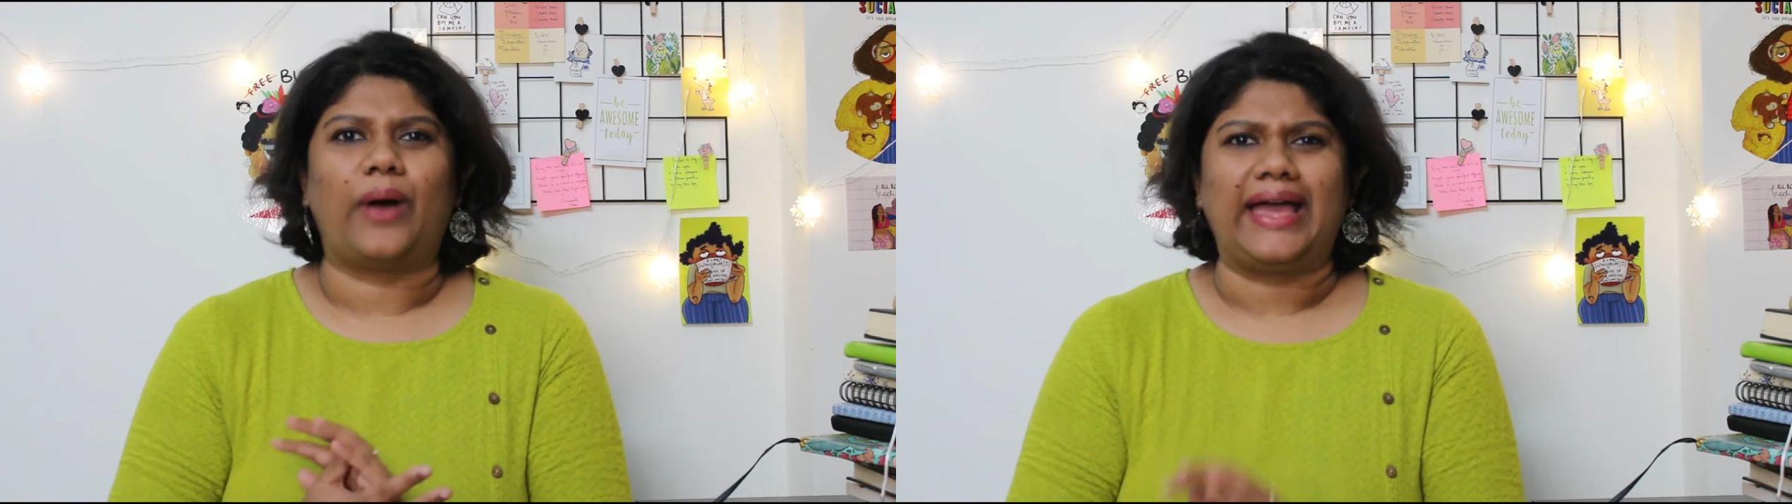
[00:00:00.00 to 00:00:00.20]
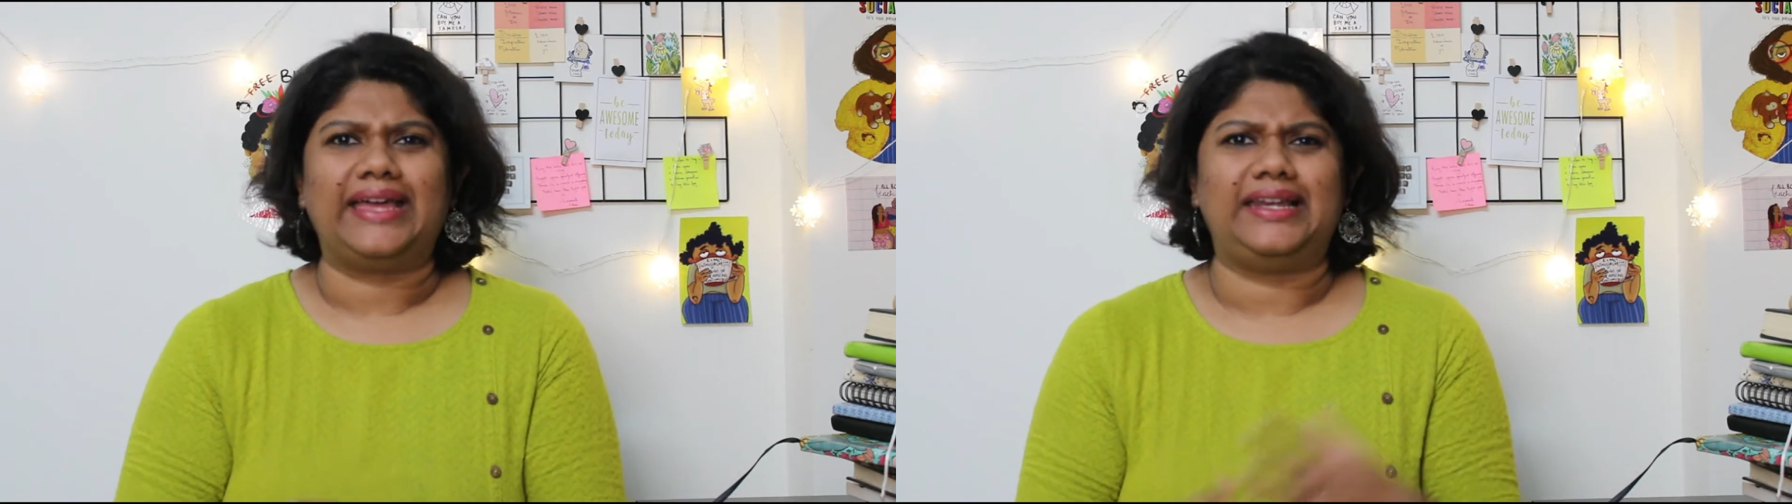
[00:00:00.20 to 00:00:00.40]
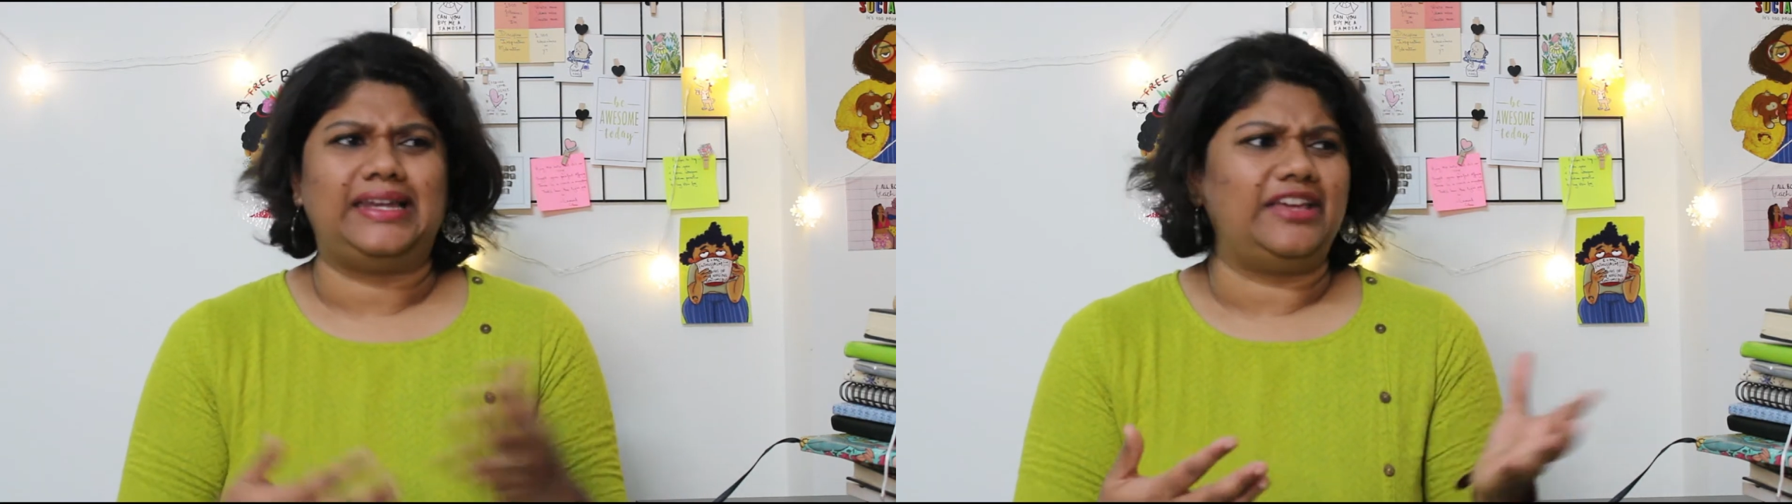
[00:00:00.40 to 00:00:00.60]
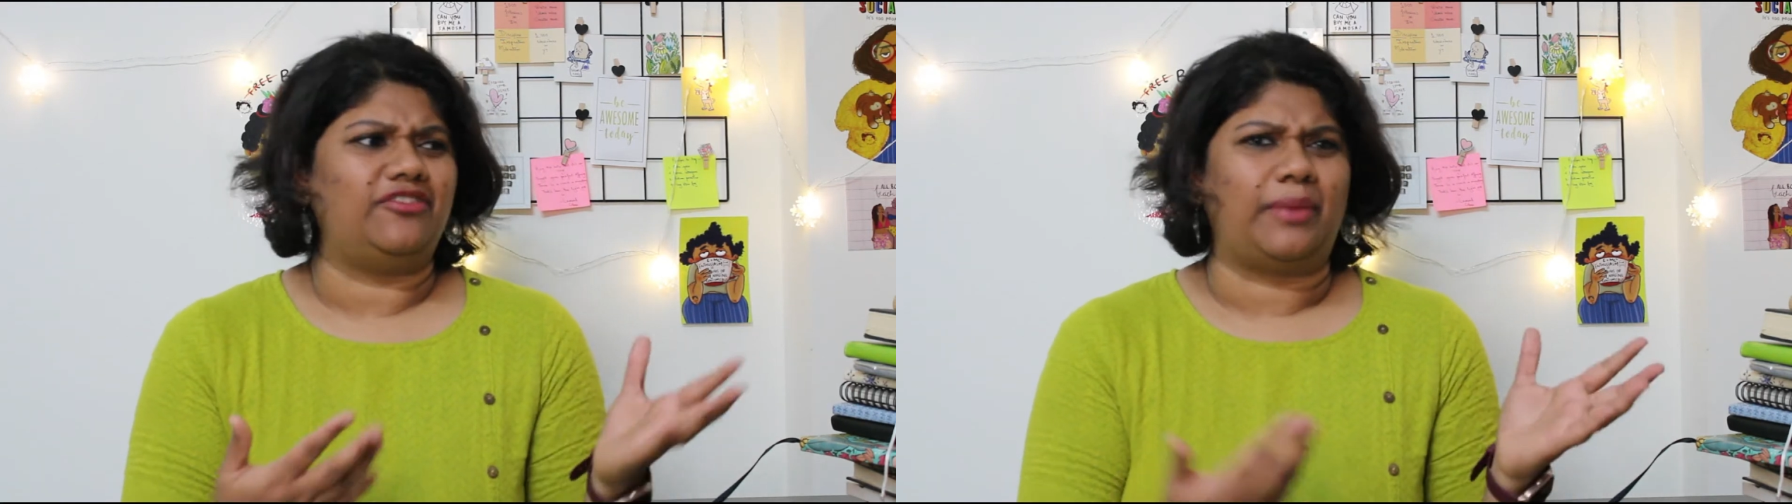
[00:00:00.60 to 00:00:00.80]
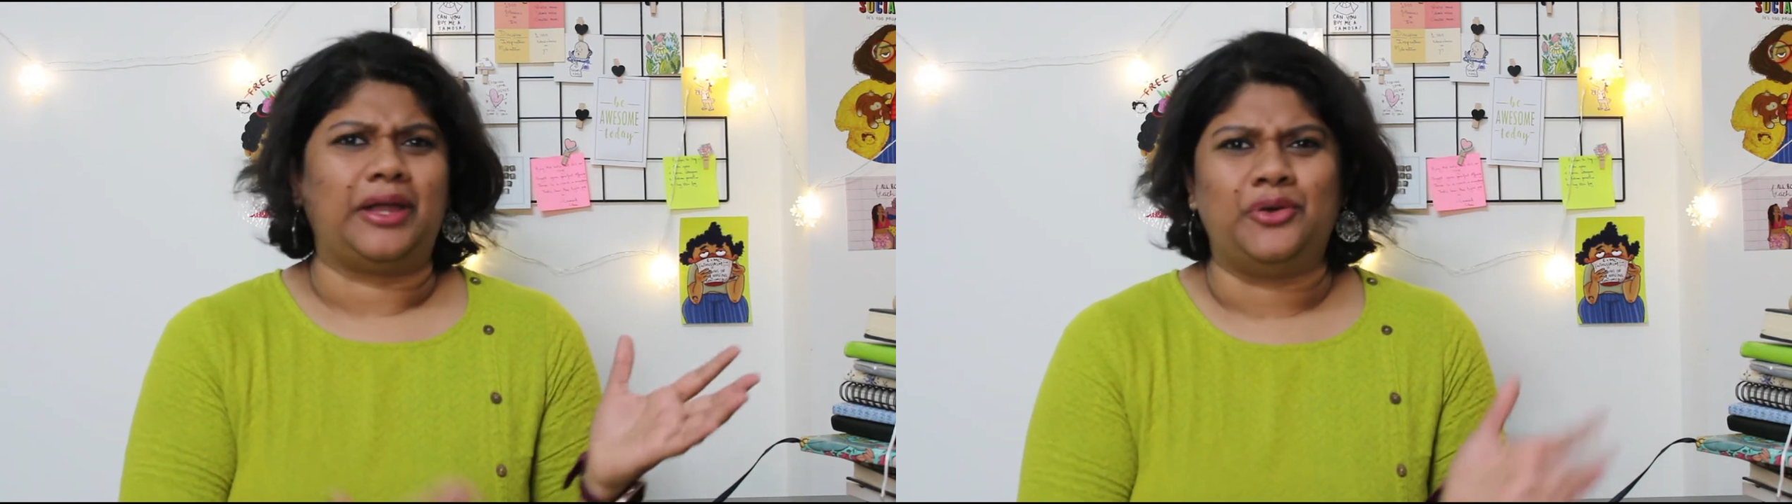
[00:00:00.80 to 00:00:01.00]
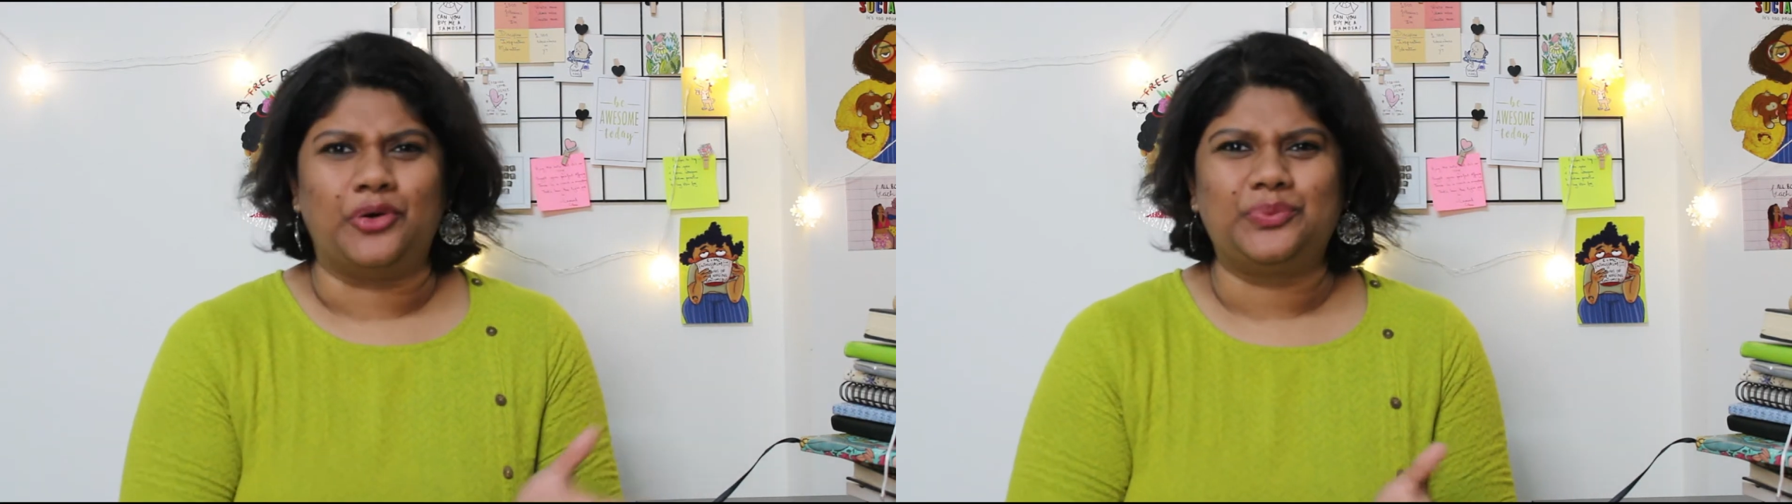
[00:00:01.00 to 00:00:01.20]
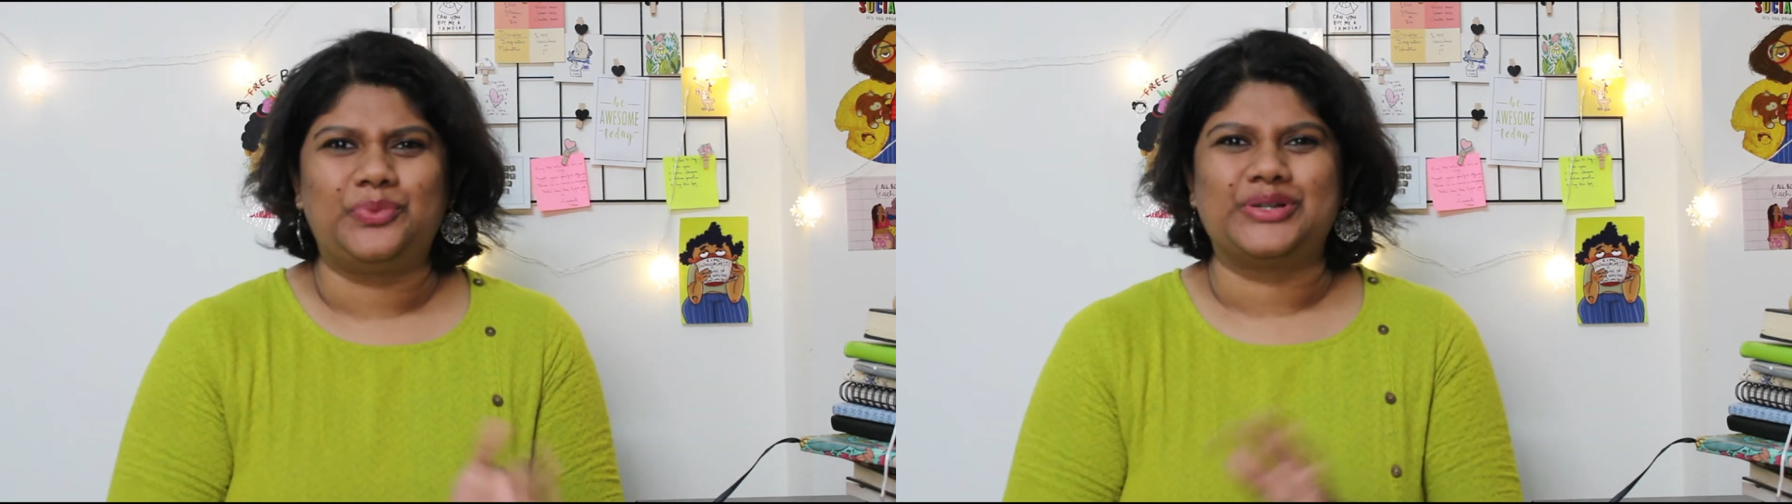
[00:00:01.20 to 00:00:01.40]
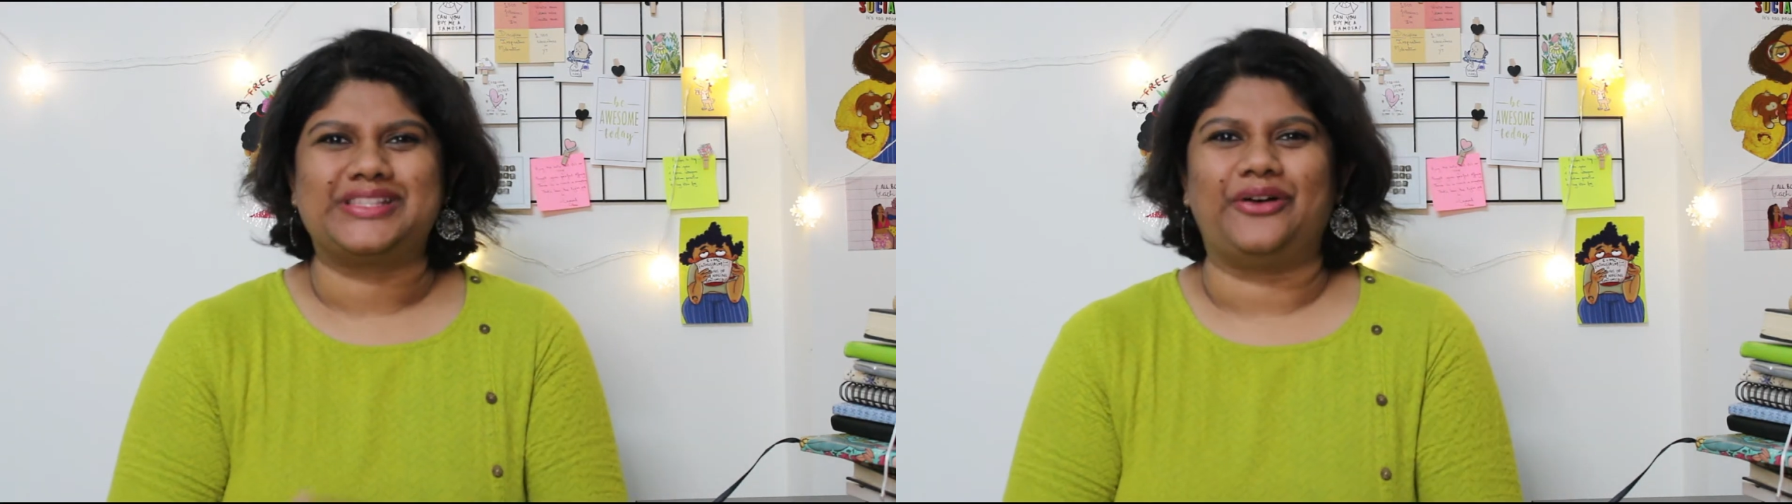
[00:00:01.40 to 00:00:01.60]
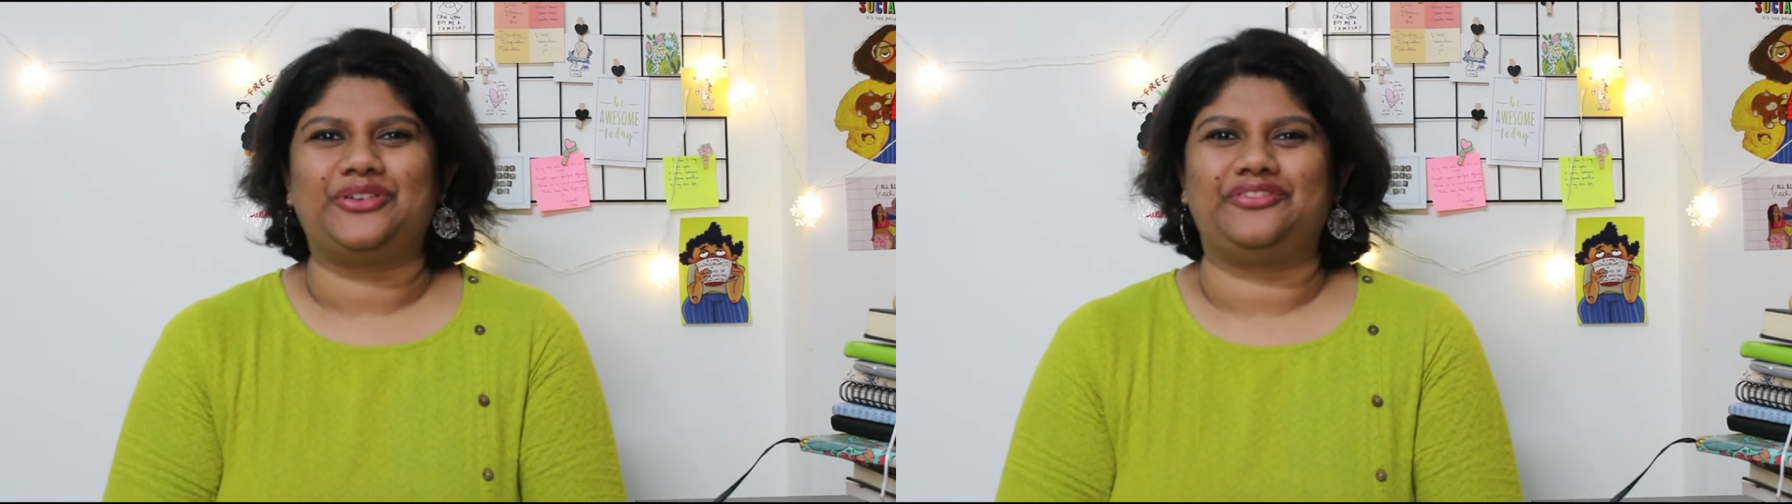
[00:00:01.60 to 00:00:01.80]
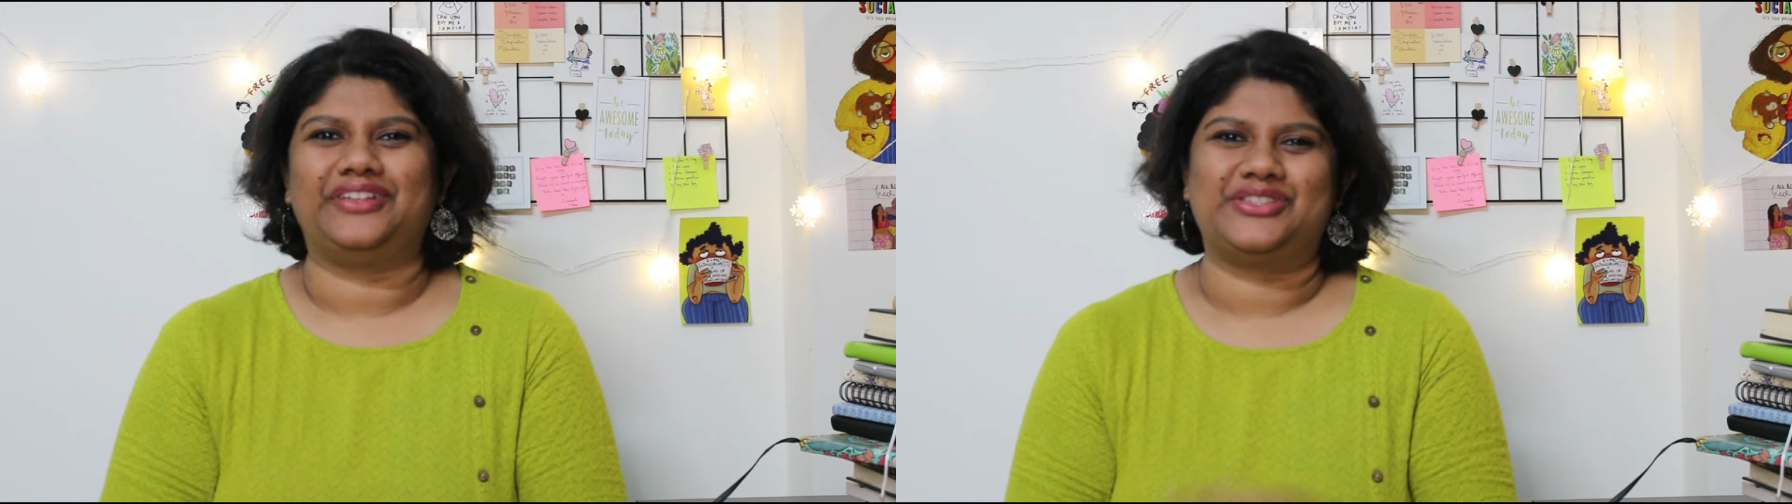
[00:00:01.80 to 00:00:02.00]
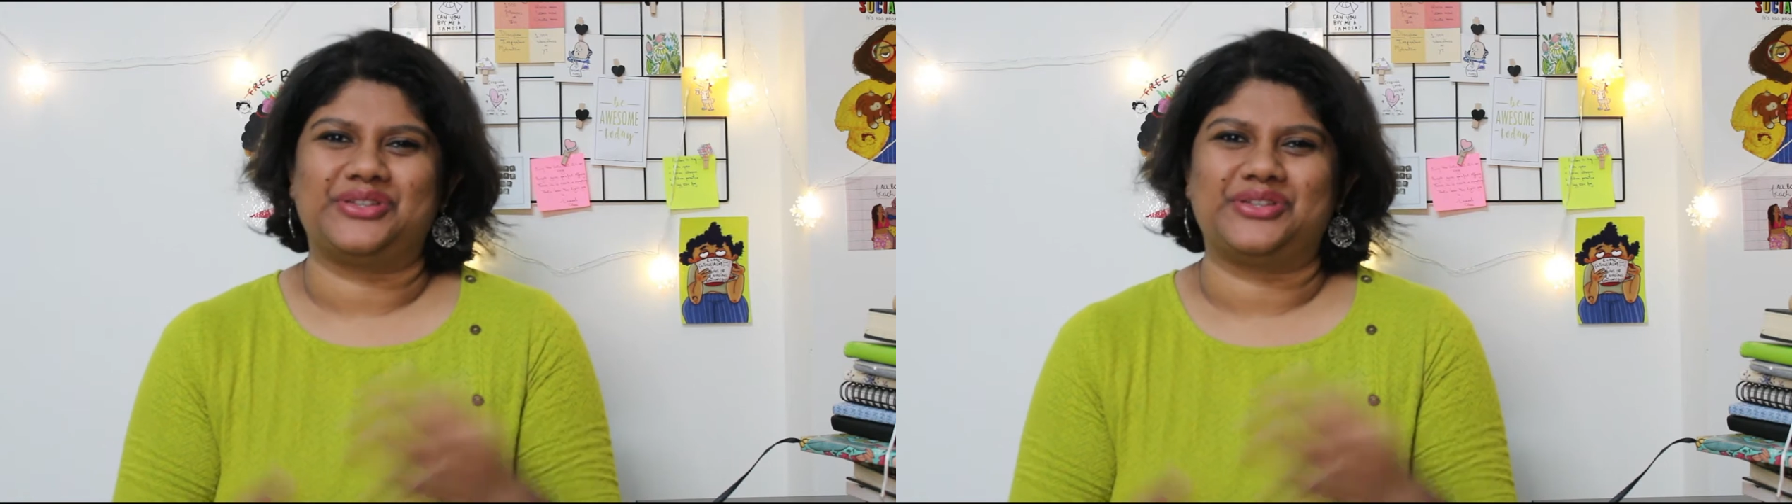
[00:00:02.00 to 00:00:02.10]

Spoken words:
why leave my notebooks out of it?